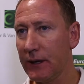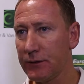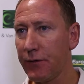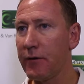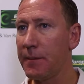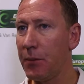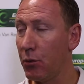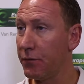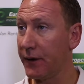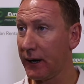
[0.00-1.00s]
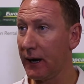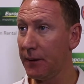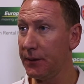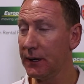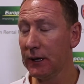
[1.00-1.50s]
That was very important for the
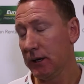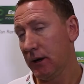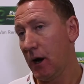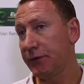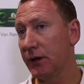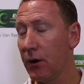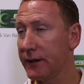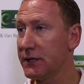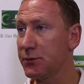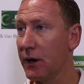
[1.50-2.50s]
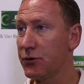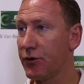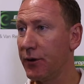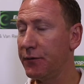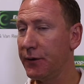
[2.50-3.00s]
club after 9 years with no
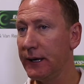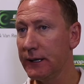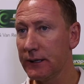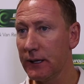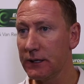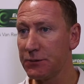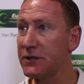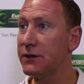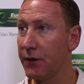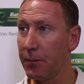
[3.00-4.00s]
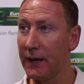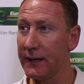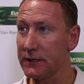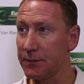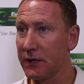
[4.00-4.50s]
trophy, and especially for the
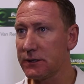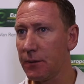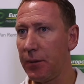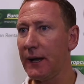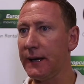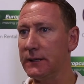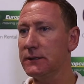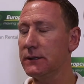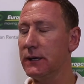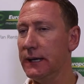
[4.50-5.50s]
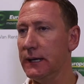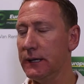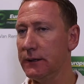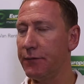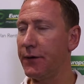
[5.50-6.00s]
players, because the players,
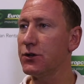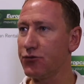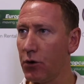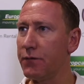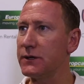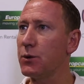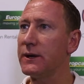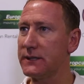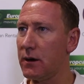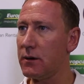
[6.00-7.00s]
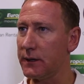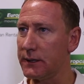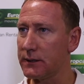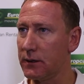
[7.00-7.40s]
the first trophy is always the hardest.